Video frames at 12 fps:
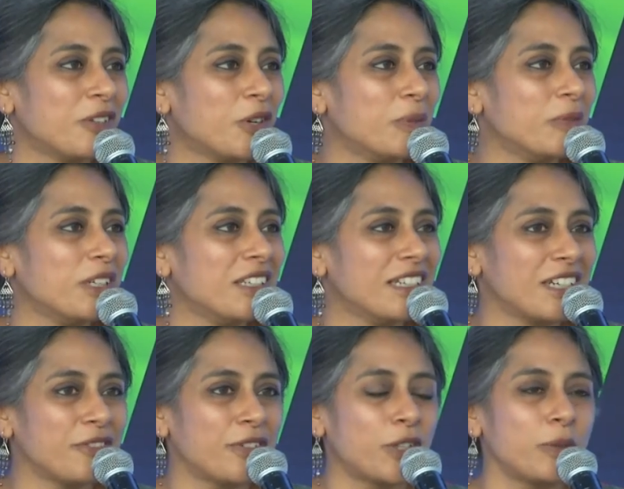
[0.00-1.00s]
normally. I
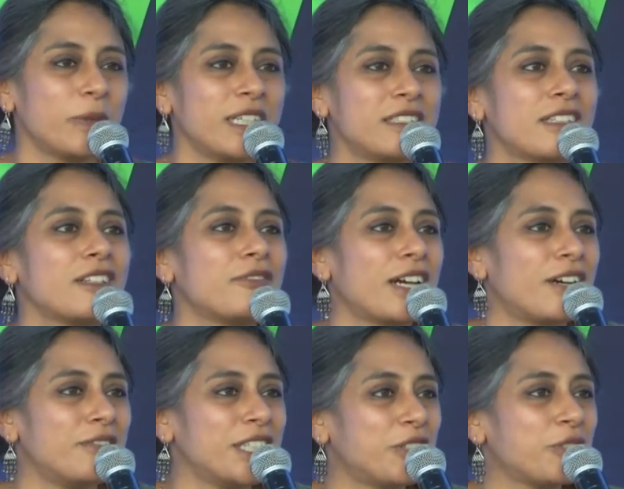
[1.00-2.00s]
found myself
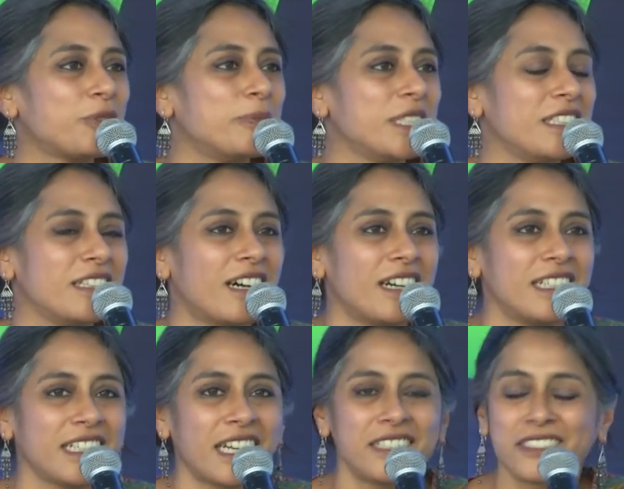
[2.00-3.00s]
having to be
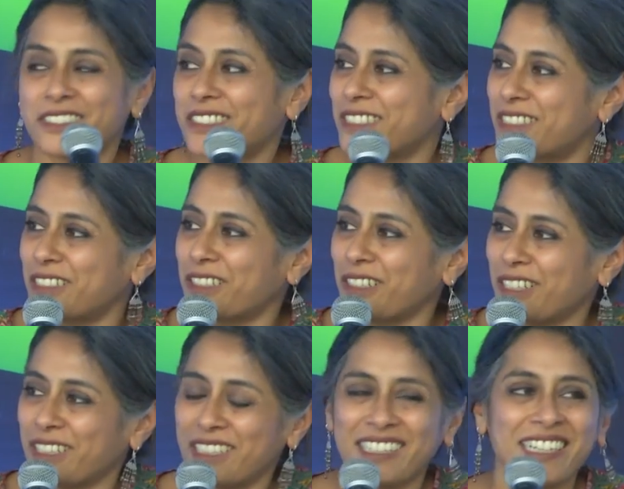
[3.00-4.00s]

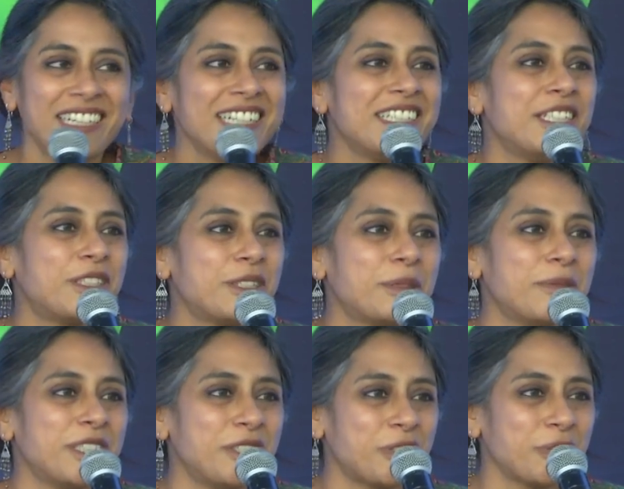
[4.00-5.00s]
uncharacteristically
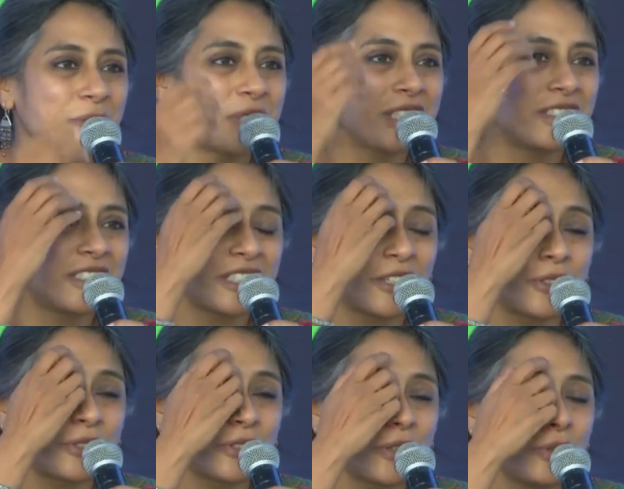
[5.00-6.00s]
determined to search
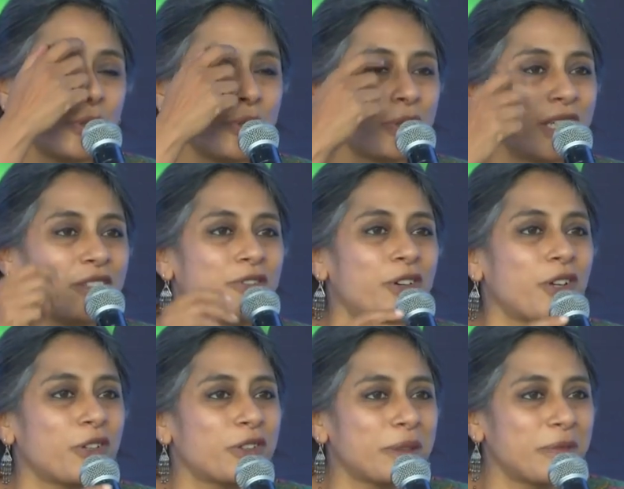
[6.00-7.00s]
out clues and
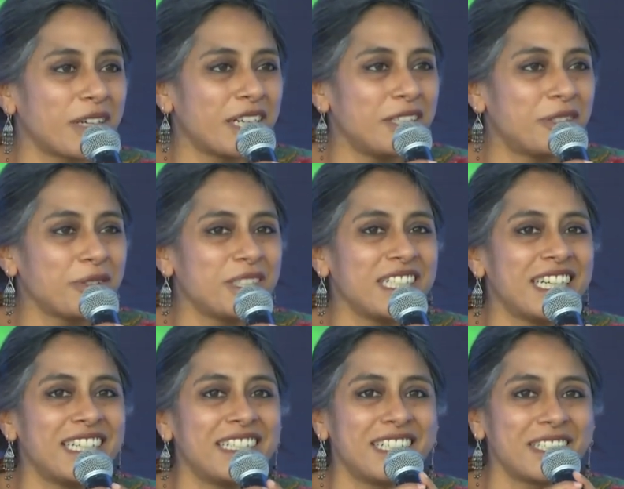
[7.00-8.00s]
follow them right to the
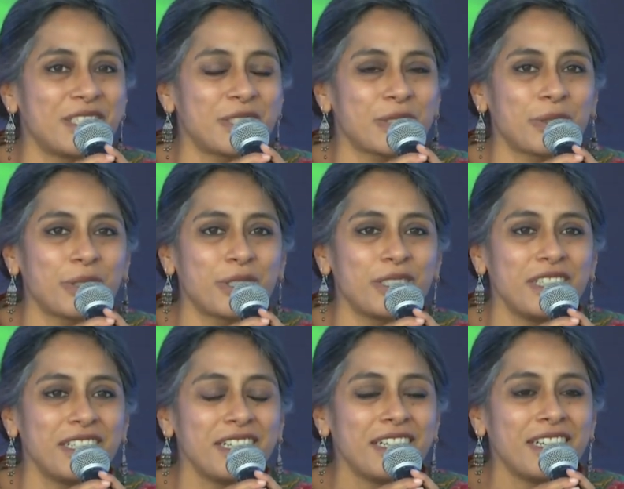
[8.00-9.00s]
end and so on.
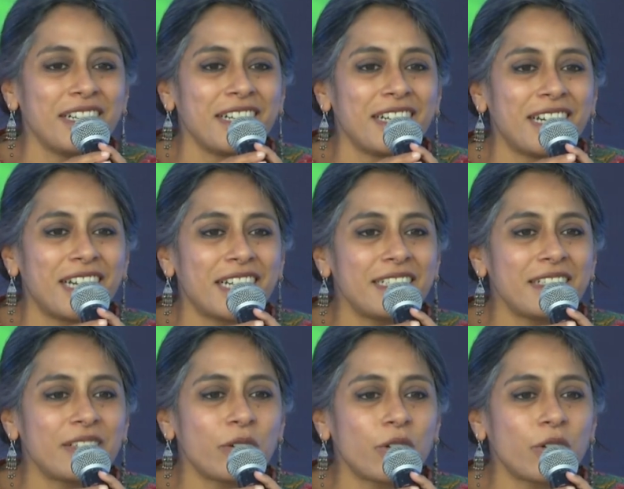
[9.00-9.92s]
And